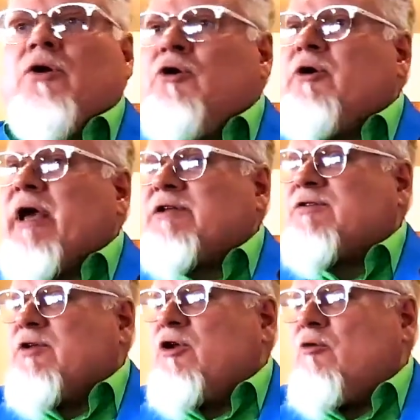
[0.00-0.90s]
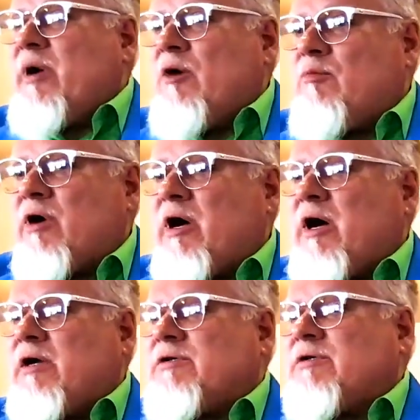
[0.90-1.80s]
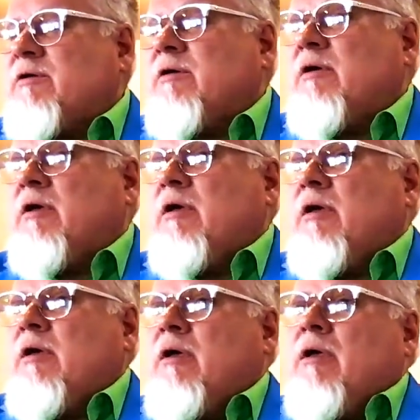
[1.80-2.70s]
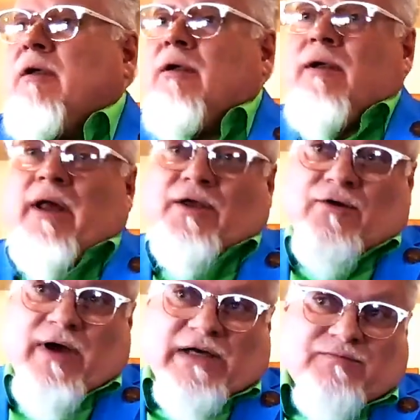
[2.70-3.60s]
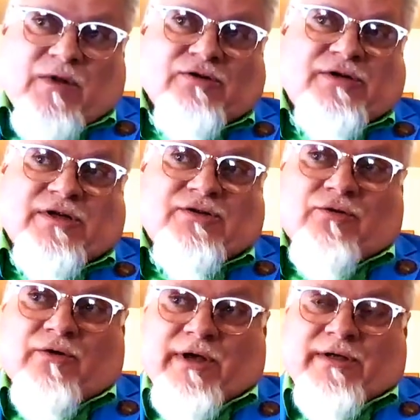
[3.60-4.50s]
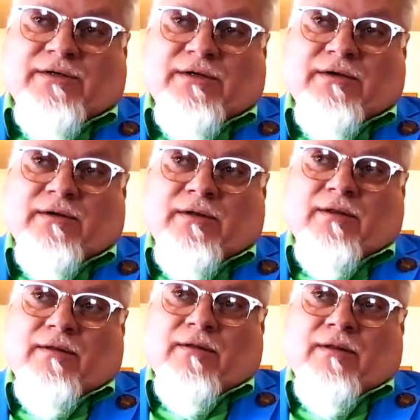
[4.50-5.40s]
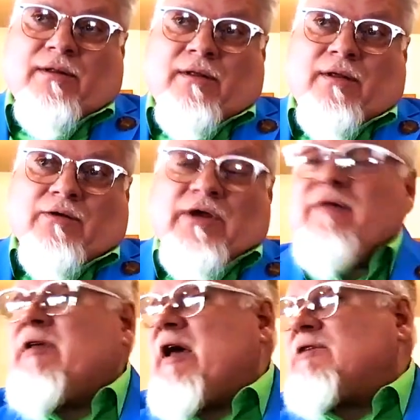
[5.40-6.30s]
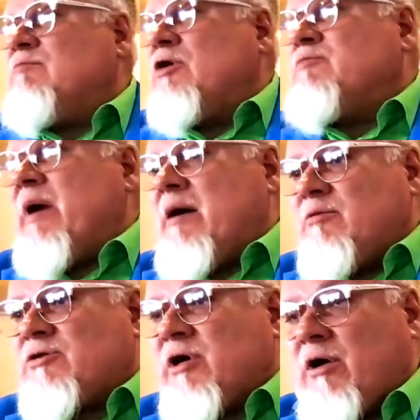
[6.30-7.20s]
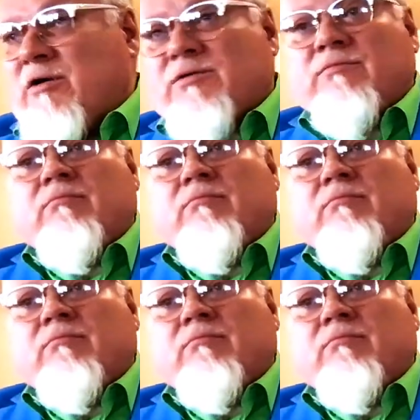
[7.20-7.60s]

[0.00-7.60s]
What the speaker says: Who gets the Nobel Prize? Now, you ask most historians, you even ask most Bible scholars,